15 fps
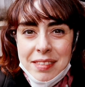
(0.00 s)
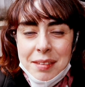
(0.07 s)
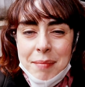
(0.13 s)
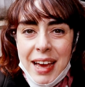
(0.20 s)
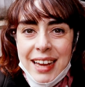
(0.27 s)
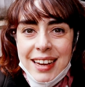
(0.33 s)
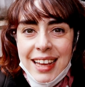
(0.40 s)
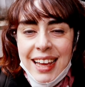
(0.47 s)

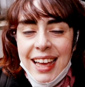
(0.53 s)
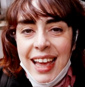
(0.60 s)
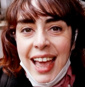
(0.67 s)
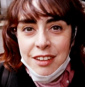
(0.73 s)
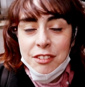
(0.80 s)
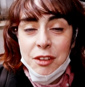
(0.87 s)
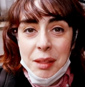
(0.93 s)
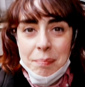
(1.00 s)
Amanda.
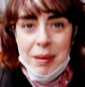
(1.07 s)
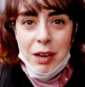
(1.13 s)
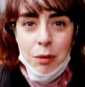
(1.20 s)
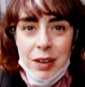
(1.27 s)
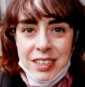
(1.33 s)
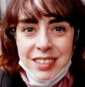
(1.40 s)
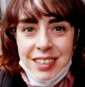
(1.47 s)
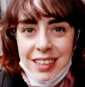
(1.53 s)
So the big
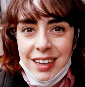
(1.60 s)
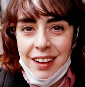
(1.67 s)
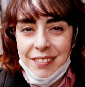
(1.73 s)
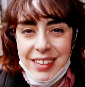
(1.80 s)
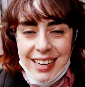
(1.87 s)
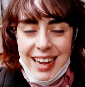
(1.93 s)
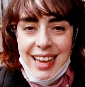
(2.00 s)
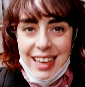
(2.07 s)
question of
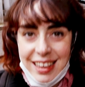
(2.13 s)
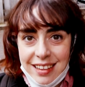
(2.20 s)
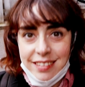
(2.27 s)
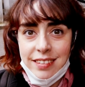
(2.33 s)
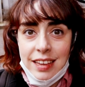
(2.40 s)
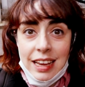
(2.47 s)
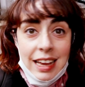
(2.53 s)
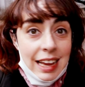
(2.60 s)
the day is,
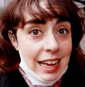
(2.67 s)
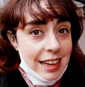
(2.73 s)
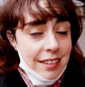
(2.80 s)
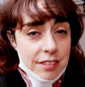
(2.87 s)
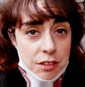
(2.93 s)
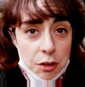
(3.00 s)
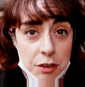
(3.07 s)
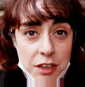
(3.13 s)

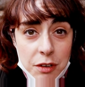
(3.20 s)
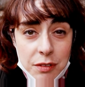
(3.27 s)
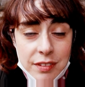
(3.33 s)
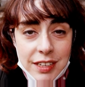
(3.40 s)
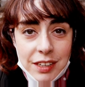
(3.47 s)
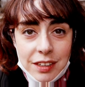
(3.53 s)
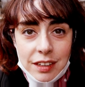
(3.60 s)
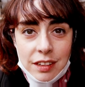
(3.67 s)
is Tokyo
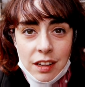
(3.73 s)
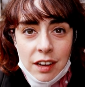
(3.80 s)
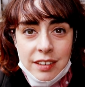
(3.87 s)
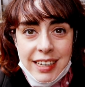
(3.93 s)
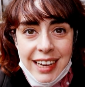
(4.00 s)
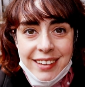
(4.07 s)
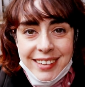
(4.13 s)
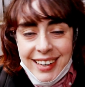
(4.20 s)
still in
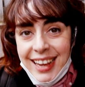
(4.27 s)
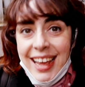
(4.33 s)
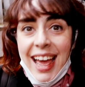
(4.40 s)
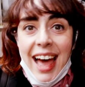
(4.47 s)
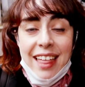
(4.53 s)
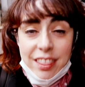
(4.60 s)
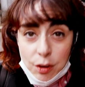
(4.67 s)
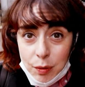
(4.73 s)
lockdown?
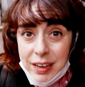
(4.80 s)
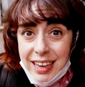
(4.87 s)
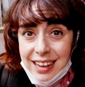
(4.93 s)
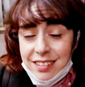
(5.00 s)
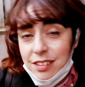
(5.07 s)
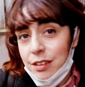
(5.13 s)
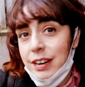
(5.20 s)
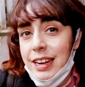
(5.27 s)
And the quick
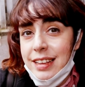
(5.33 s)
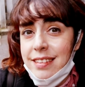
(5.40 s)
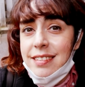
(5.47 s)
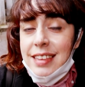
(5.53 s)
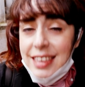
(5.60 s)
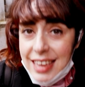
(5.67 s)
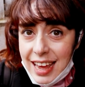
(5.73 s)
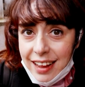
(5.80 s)
answer is
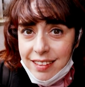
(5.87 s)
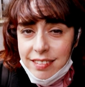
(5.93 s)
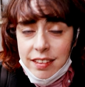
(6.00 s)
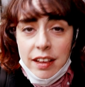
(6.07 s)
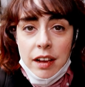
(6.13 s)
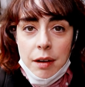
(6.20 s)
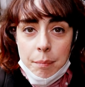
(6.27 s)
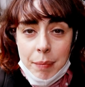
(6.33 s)
yes,
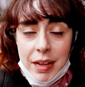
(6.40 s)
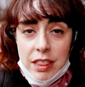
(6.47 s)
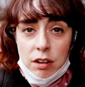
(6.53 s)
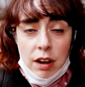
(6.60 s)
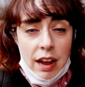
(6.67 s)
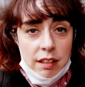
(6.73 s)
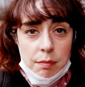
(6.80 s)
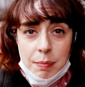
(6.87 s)
but there
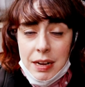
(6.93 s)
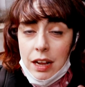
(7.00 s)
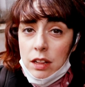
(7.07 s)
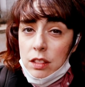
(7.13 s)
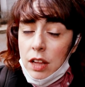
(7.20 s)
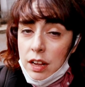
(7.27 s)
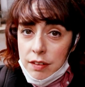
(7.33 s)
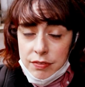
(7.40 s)
has been a
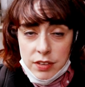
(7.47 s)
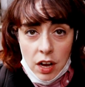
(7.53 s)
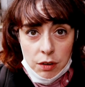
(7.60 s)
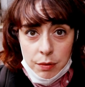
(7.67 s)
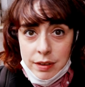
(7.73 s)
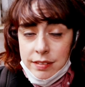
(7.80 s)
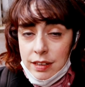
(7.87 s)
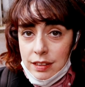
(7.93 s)
lot of talk
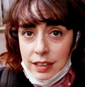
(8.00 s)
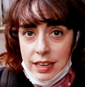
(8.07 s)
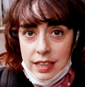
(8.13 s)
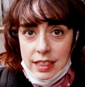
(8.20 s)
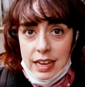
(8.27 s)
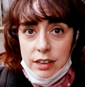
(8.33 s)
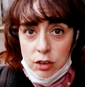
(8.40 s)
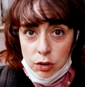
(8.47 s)
recently
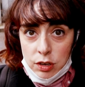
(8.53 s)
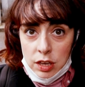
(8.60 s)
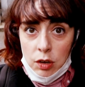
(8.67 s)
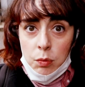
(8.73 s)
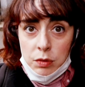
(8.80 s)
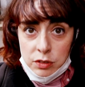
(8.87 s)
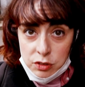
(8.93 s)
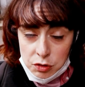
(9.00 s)
that Tokyo
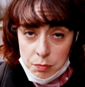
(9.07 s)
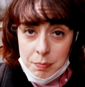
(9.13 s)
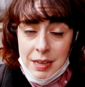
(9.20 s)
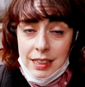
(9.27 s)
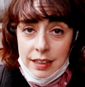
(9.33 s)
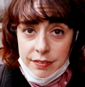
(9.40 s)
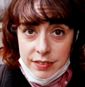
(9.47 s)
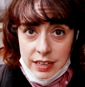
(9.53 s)
will soon be
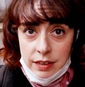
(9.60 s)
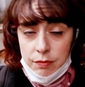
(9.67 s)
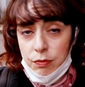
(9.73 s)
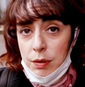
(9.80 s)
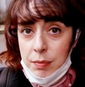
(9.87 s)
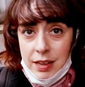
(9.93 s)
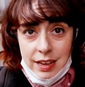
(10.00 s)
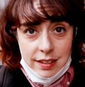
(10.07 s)
lifted
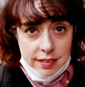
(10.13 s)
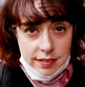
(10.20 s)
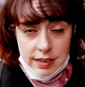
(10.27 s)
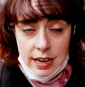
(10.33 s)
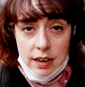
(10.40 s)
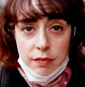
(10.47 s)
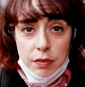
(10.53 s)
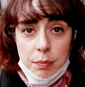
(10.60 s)
from its
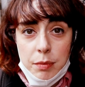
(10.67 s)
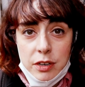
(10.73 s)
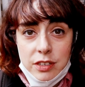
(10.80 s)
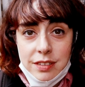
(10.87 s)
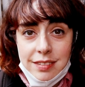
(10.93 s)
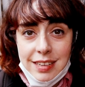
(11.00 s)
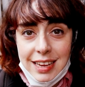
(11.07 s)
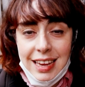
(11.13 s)
state of
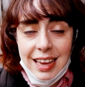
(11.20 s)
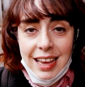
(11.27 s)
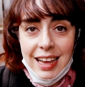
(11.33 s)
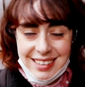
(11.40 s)
emergency.